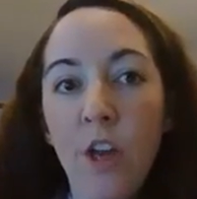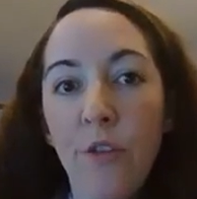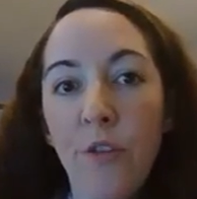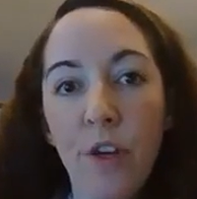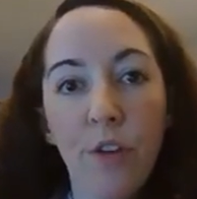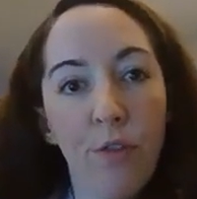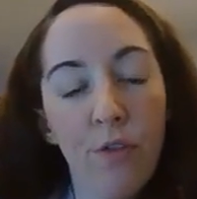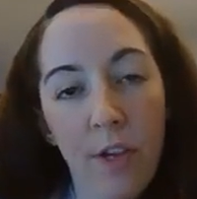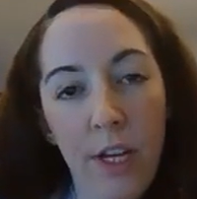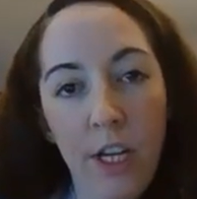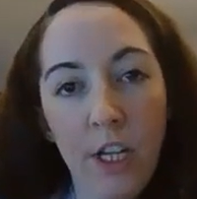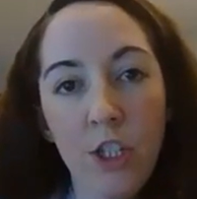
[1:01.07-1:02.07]
feel
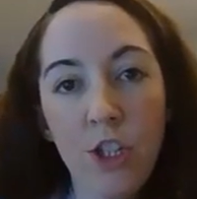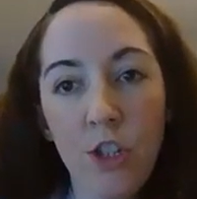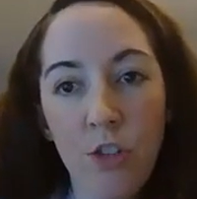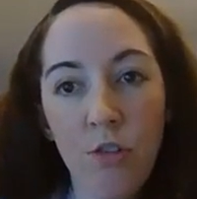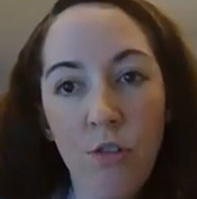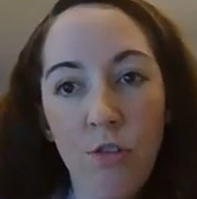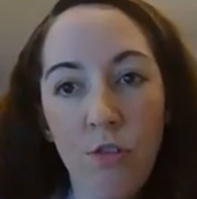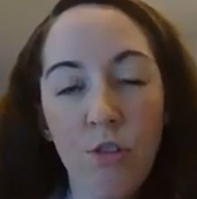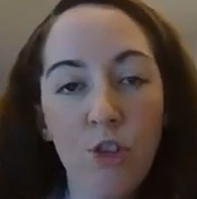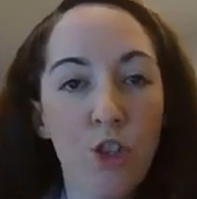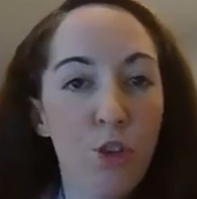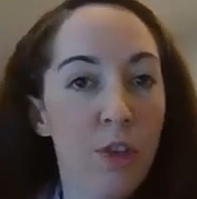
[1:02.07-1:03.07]
free to
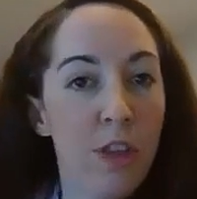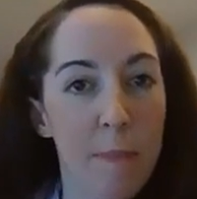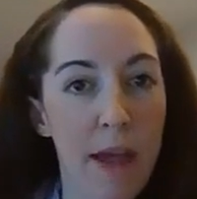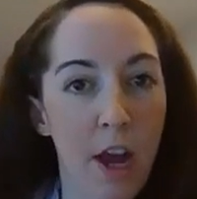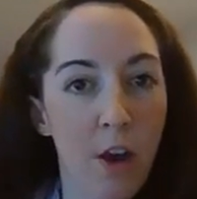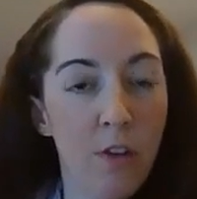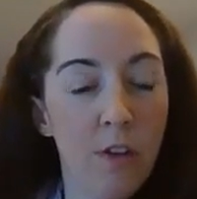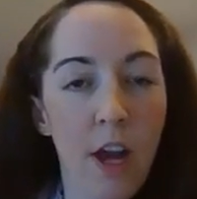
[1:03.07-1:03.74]
shoot them out